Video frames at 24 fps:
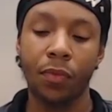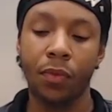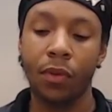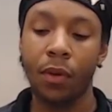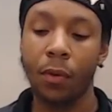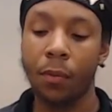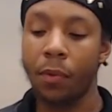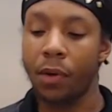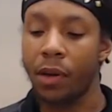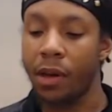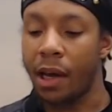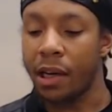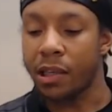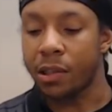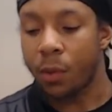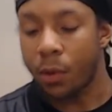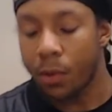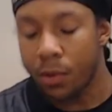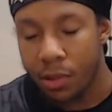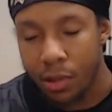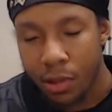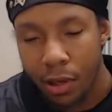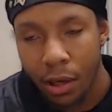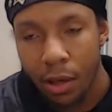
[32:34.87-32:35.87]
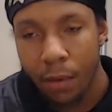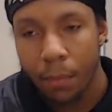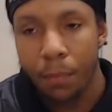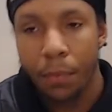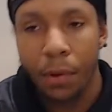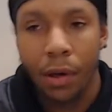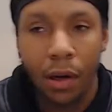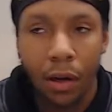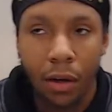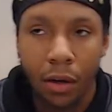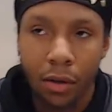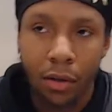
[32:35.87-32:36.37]
That's why we say
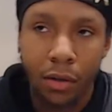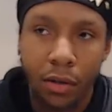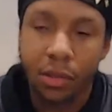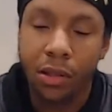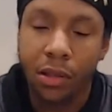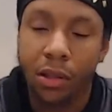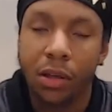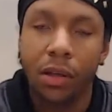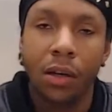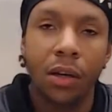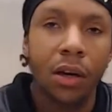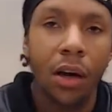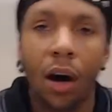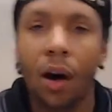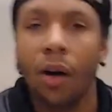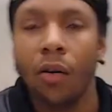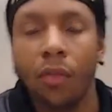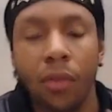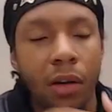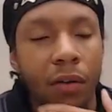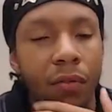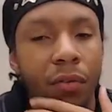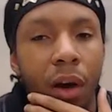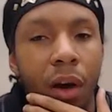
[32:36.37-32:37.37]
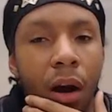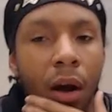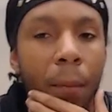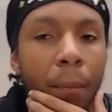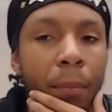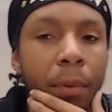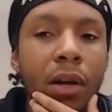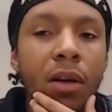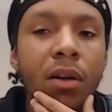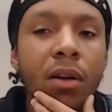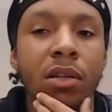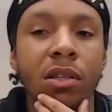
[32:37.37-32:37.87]
beards. Oh, even our
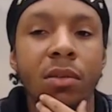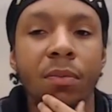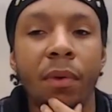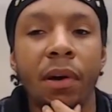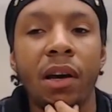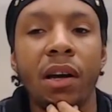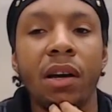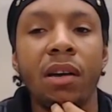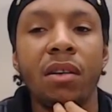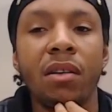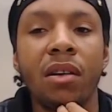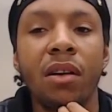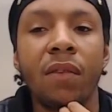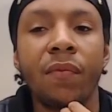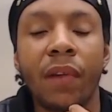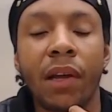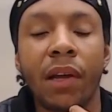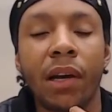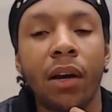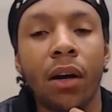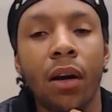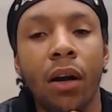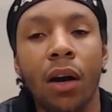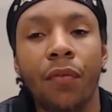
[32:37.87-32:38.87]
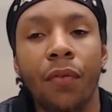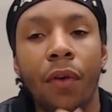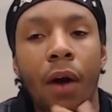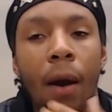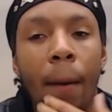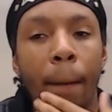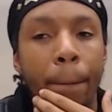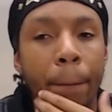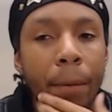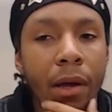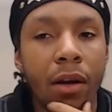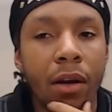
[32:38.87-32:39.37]
beards, man. They cut off
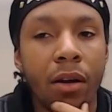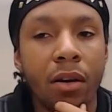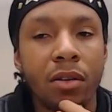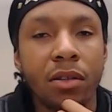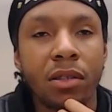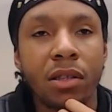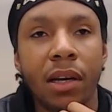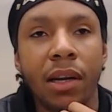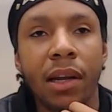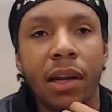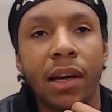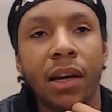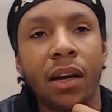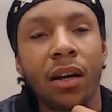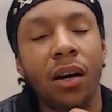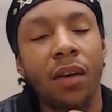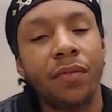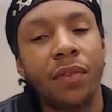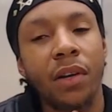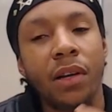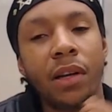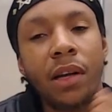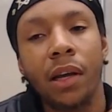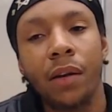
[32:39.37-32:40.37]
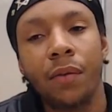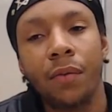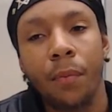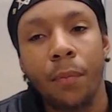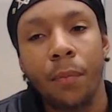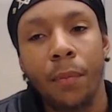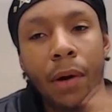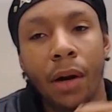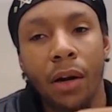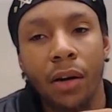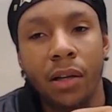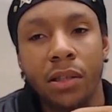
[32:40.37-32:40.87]
our beards and they cut off the Native
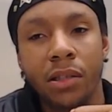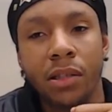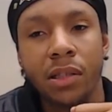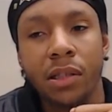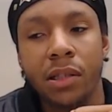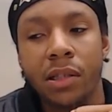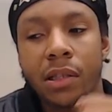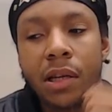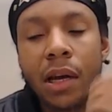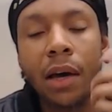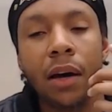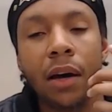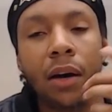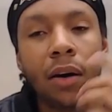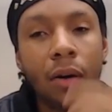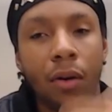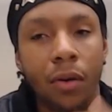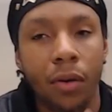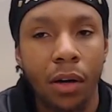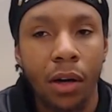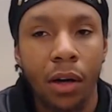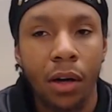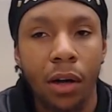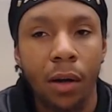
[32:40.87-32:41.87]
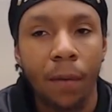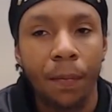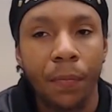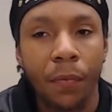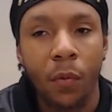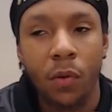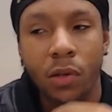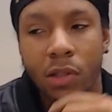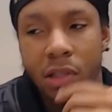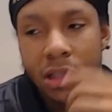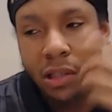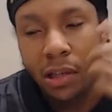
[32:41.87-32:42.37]
Americans' tail,
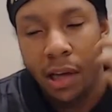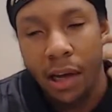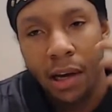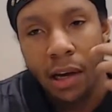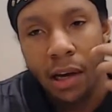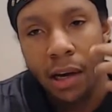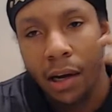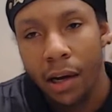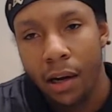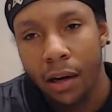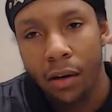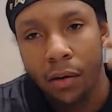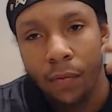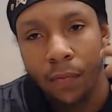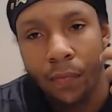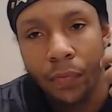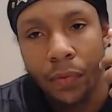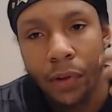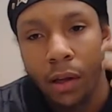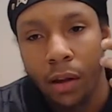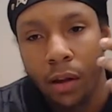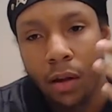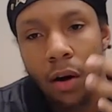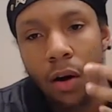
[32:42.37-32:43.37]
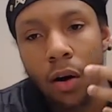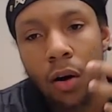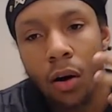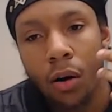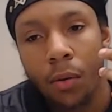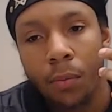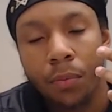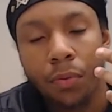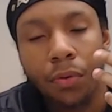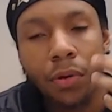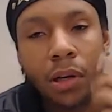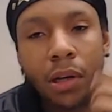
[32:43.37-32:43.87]
which is their hair,
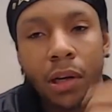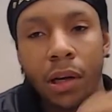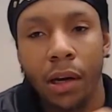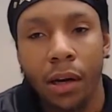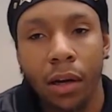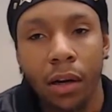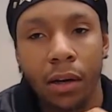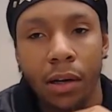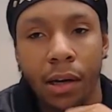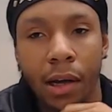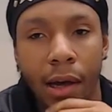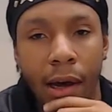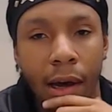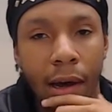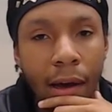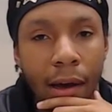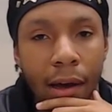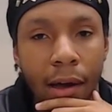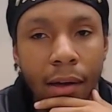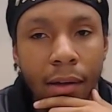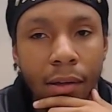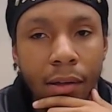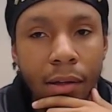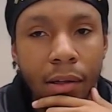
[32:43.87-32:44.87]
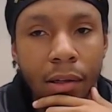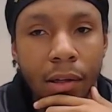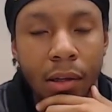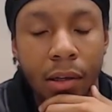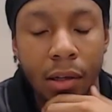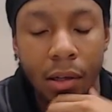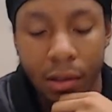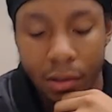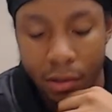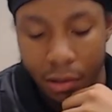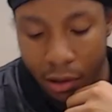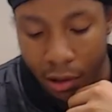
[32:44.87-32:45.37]
long, pretty hair they had.
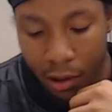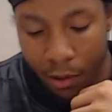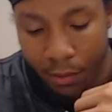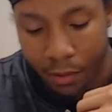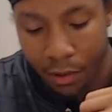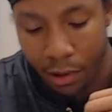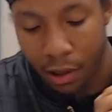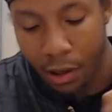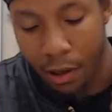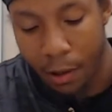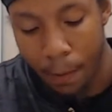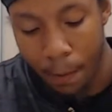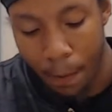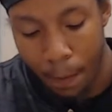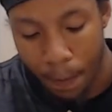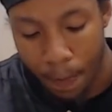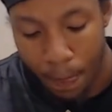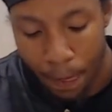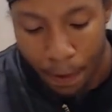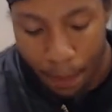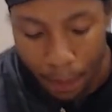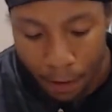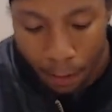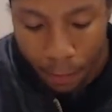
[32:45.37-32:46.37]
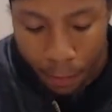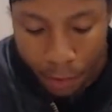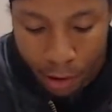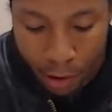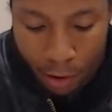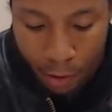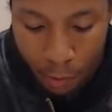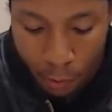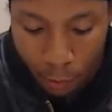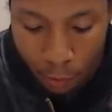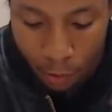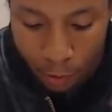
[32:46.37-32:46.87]
See what I'm saying? Let me
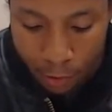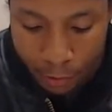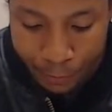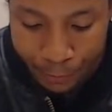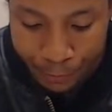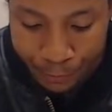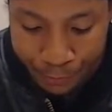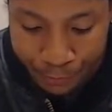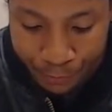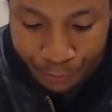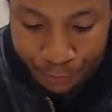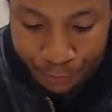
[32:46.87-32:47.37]
keep going.